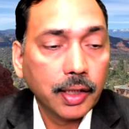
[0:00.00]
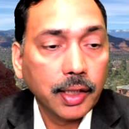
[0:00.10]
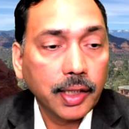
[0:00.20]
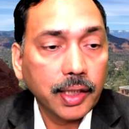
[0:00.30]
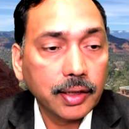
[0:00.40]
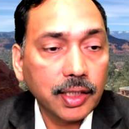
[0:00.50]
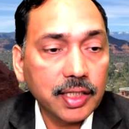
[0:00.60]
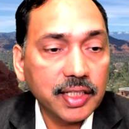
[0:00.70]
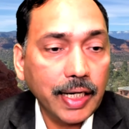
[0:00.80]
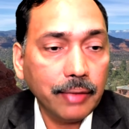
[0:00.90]
And this
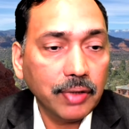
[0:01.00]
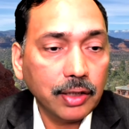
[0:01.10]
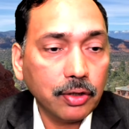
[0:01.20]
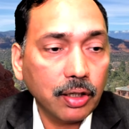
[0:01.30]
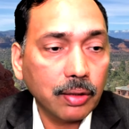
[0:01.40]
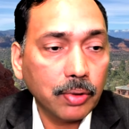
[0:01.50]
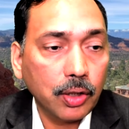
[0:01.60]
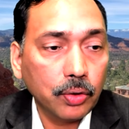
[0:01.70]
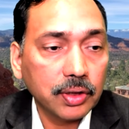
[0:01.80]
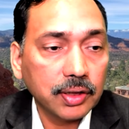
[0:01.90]
time we'll talk
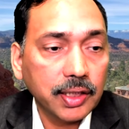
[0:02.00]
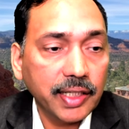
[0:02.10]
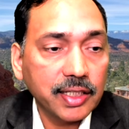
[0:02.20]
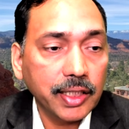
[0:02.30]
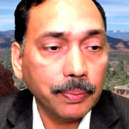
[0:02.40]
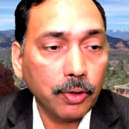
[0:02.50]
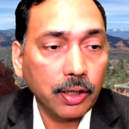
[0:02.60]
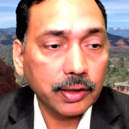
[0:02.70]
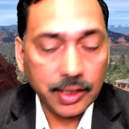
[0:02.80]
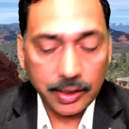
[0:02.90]
about the density
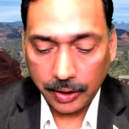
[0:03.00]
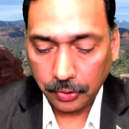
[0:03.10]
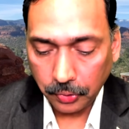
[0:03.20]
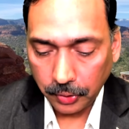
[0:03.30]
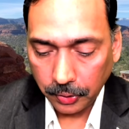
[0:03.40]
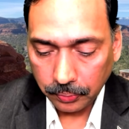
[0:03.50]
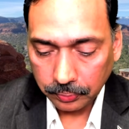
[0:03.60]
plot that I showed you.